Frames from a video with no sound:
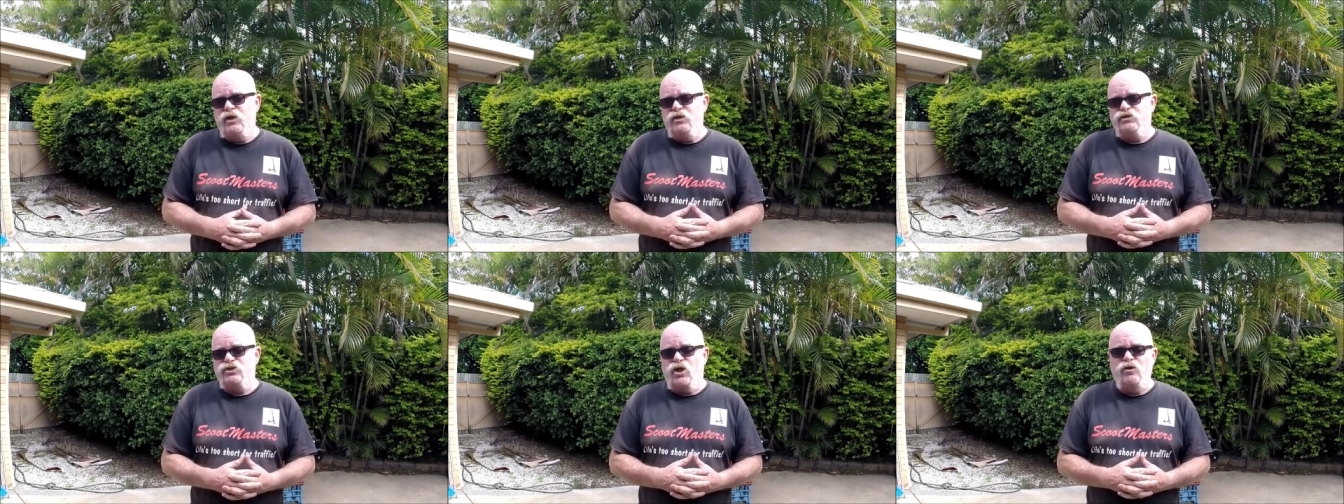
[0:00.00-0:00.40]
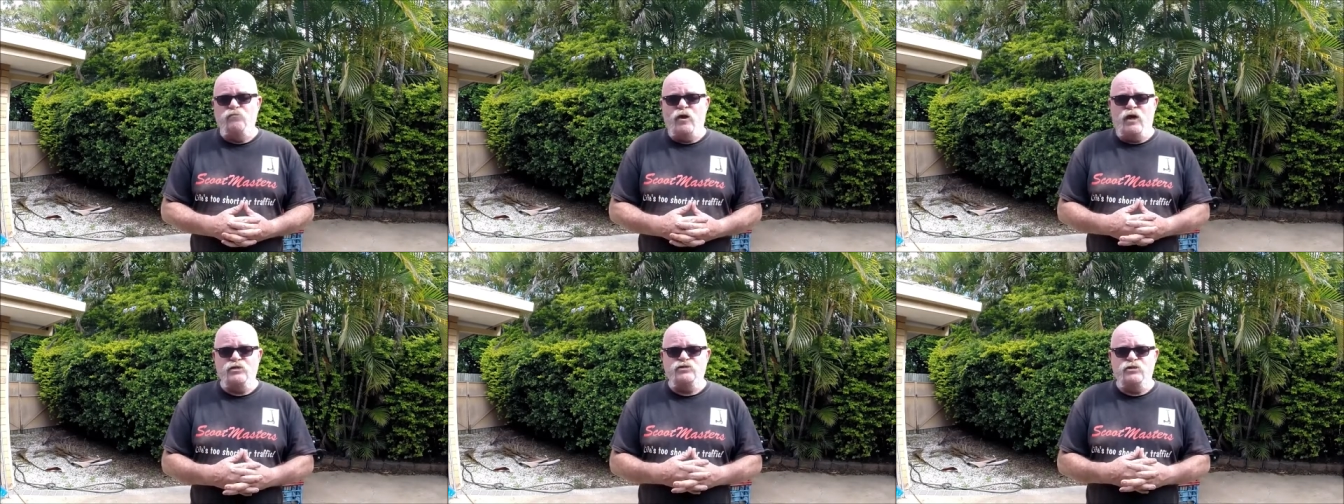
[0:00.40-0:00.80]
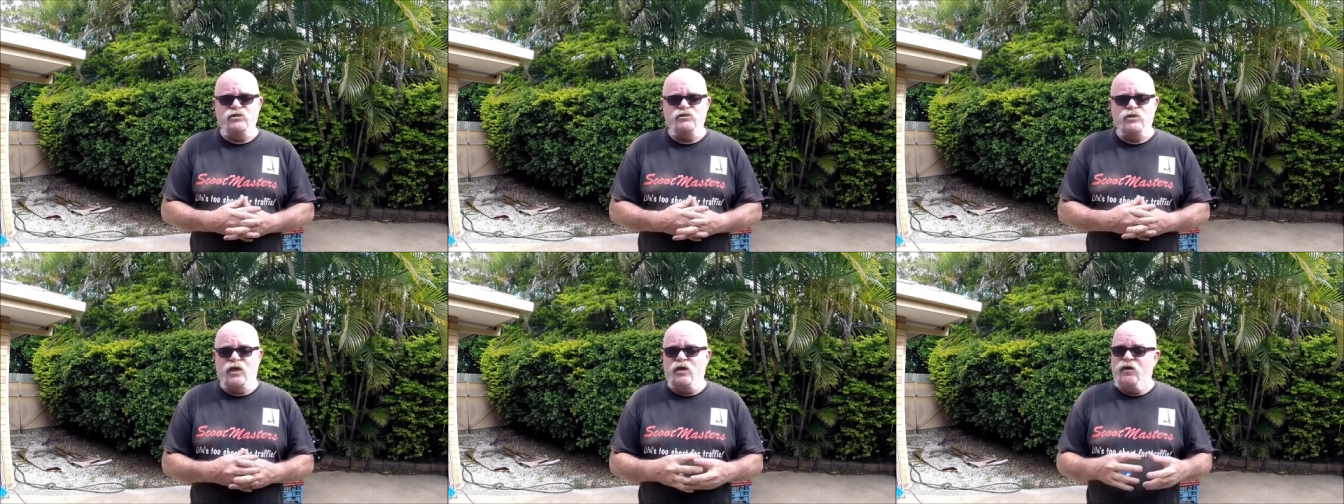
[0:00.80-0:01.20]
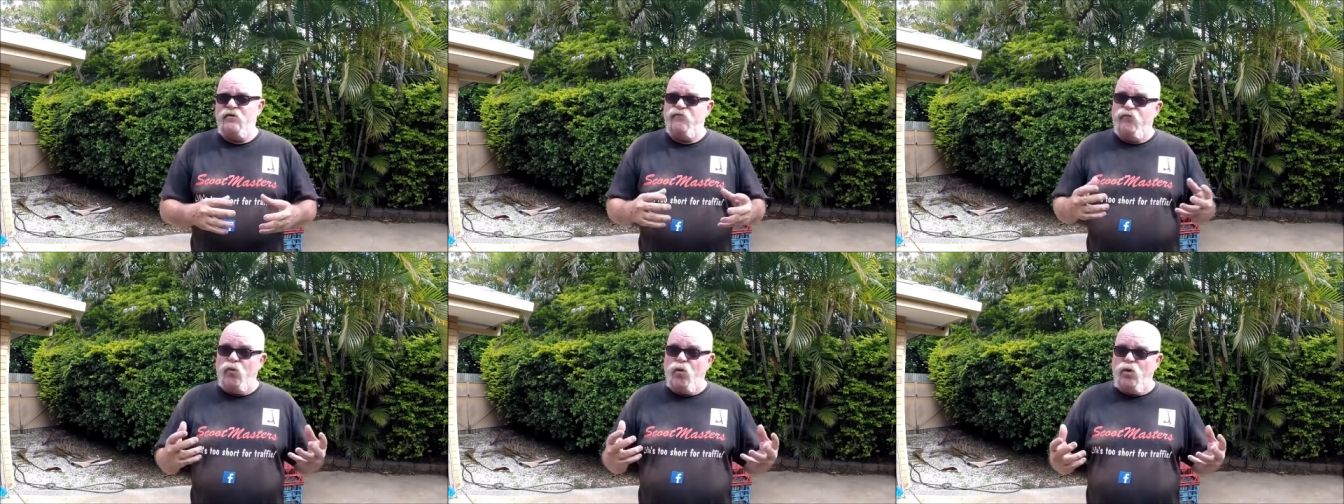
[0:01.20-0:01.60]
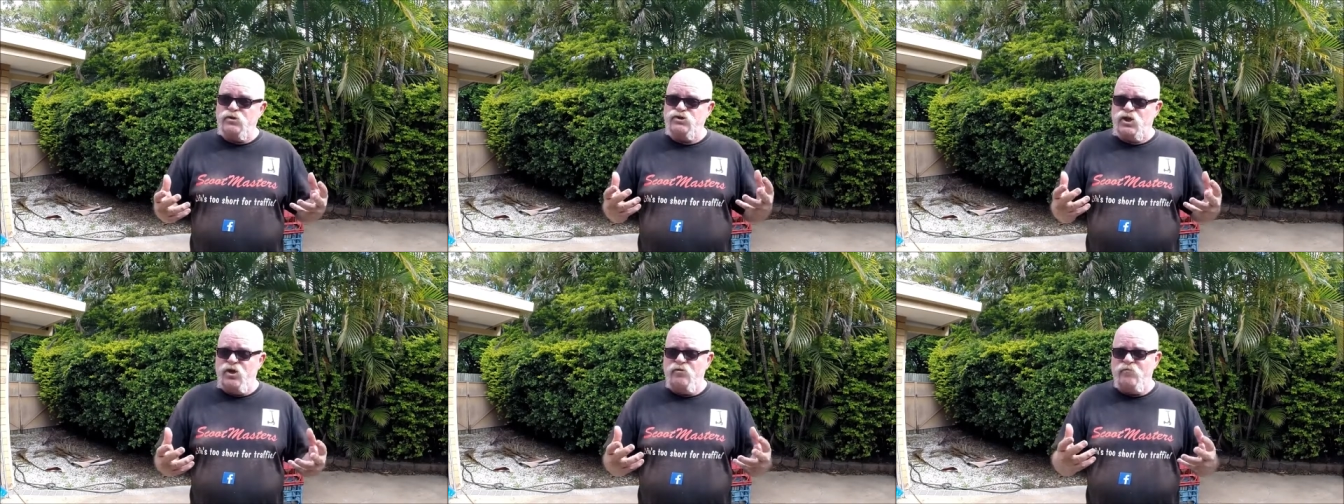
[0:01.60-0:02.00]
ScootMasters for
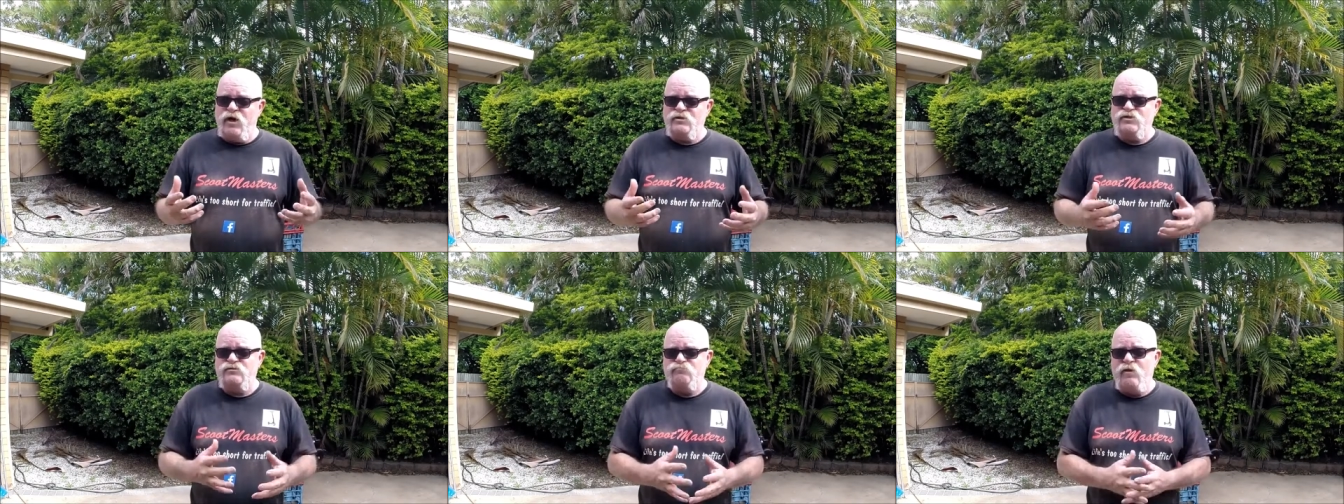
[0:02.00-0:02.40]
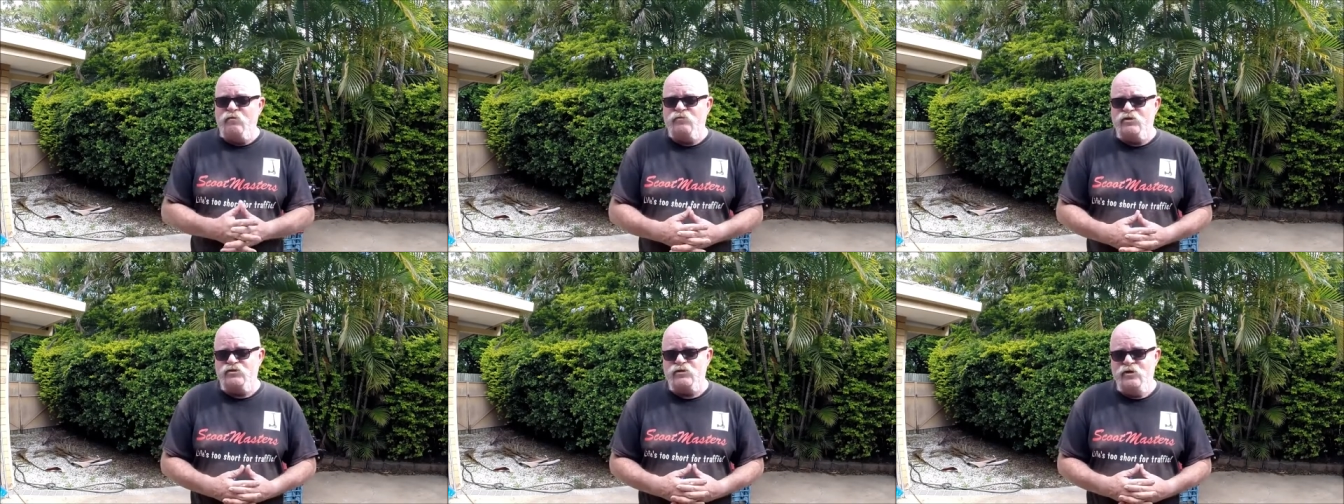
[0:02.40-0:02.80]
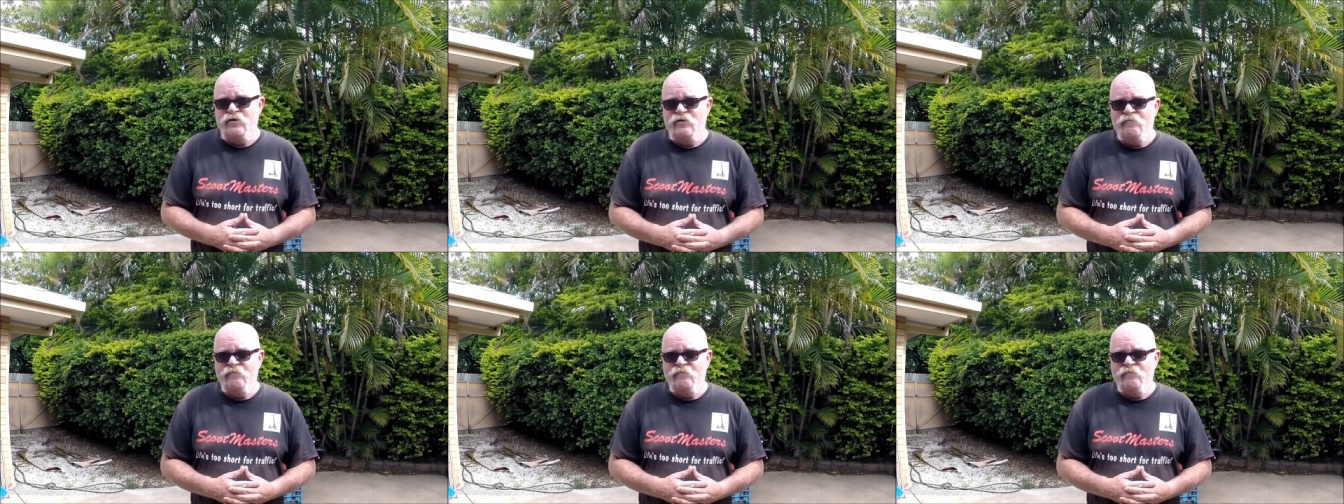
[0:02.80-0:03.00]
ScootMasters members,